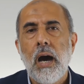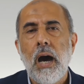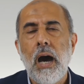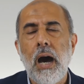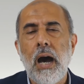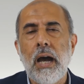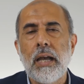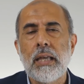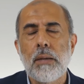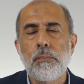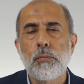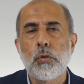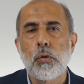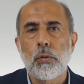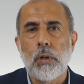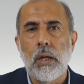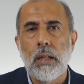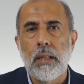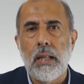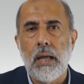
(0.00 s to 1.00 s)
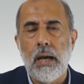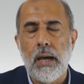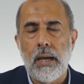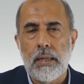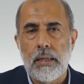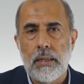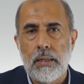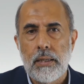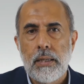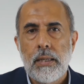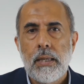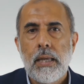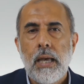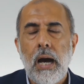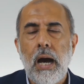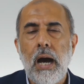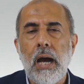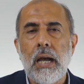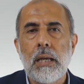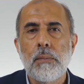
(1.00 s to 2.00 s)
I am your ally.
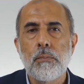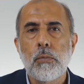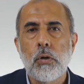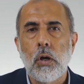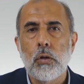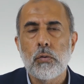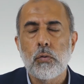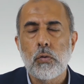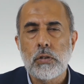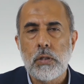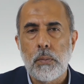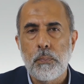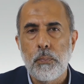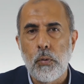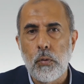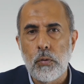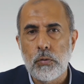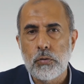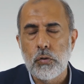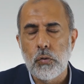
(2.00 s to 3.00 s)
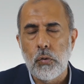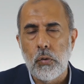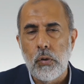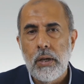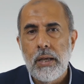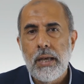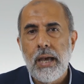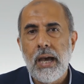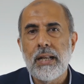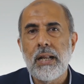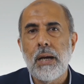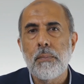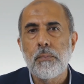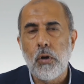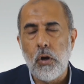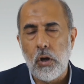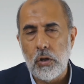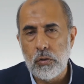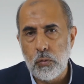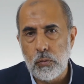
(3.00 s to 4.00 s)
I am going to support you and I'm
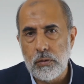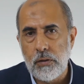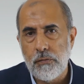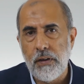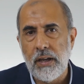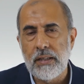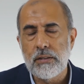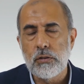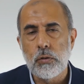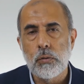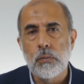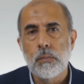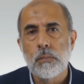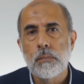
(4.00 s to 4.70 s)
going to defend you.